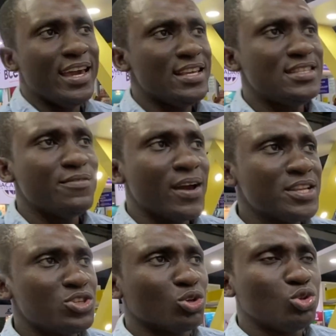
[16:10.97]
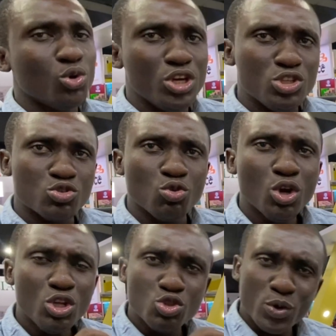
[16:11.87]
It divides your dough into
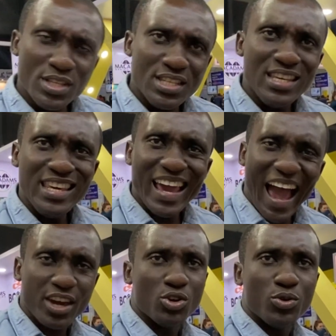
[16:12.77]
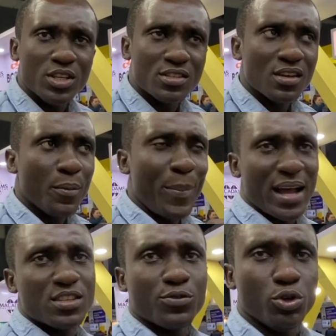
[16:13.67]
20 accurate
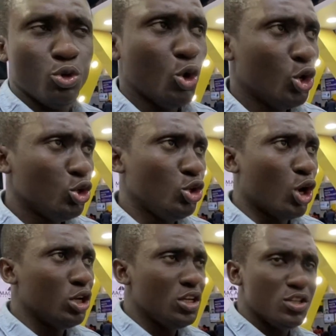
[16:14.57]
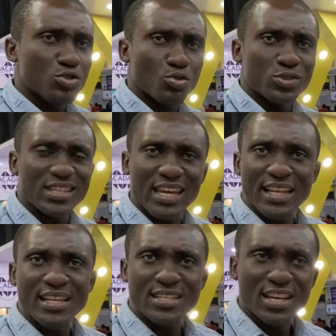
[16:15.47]
parts for you. So you don't need to scale
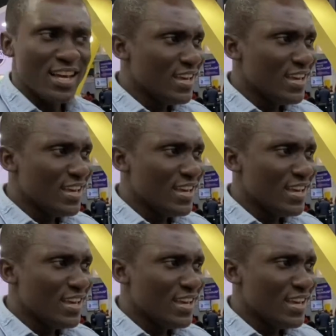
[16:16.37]
it.